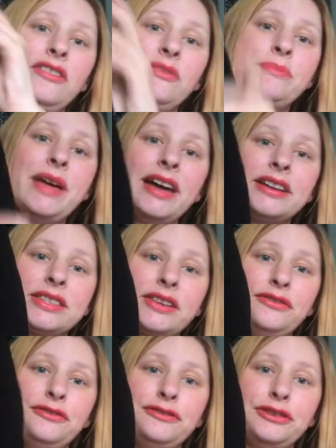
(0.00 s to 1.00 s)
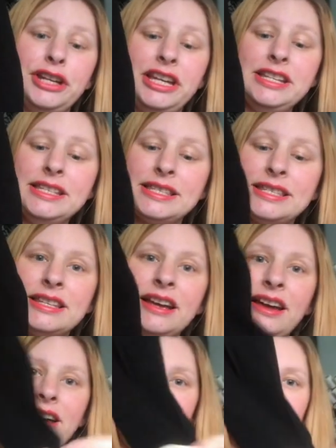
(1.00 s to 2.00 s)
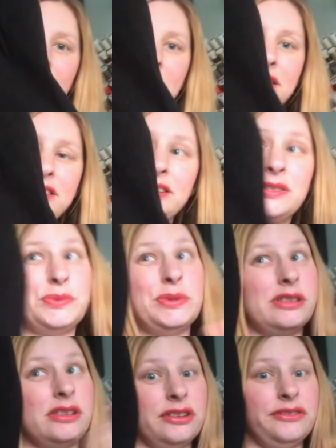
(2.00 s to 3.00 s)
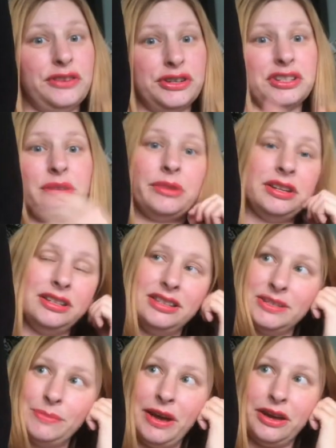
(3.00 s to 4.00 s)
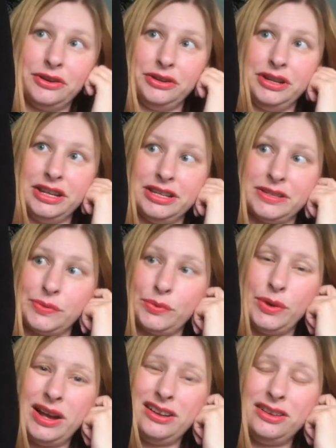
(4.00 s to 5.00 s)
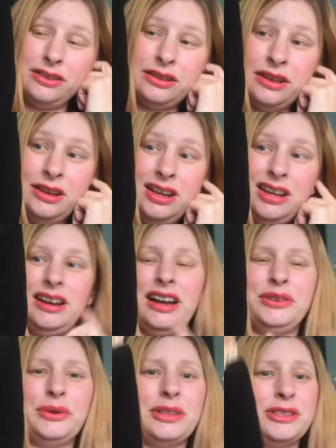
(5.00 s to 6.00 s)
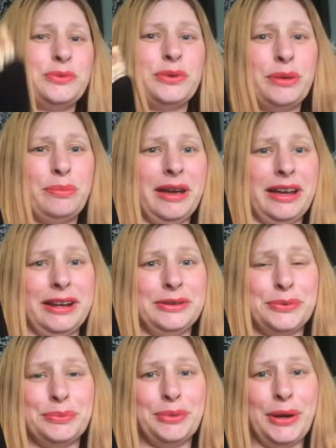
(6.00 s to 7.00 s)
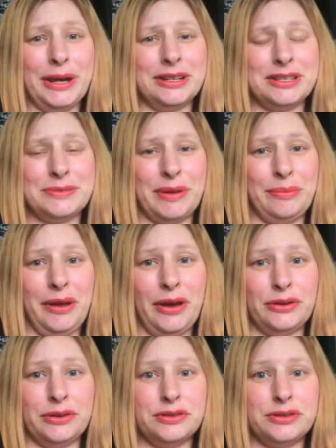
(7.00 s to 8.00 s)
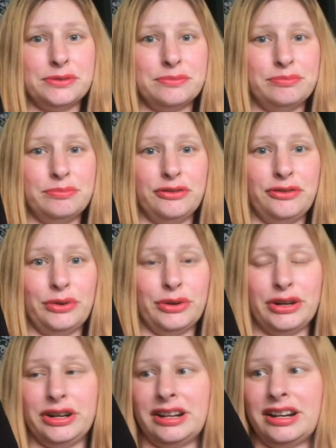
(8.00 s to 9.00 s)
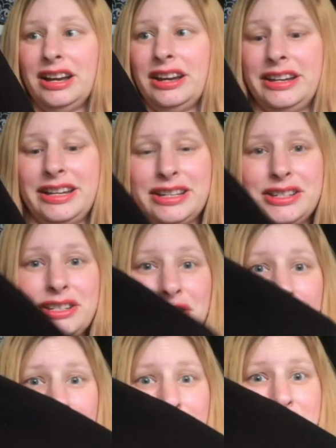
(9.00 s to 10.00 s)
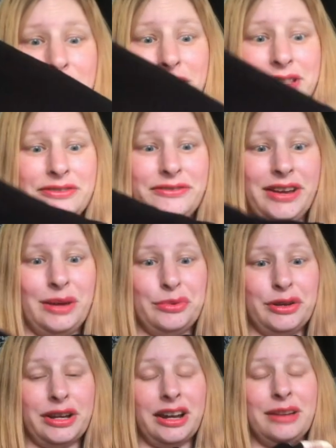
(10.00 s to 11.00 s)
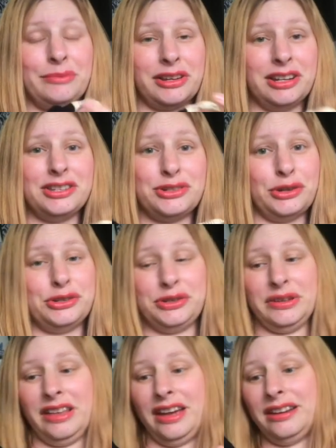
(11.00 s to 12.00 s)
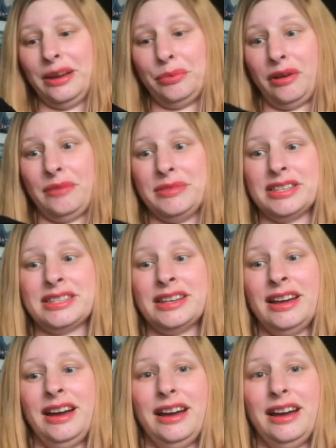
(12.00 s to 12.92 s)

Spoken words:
of Max footies, and this was the first time I did this pattern as well. I know that's really bad. I don't practice my patterns for cutting into expensive fabric. I'm gonna start doing that, I promise.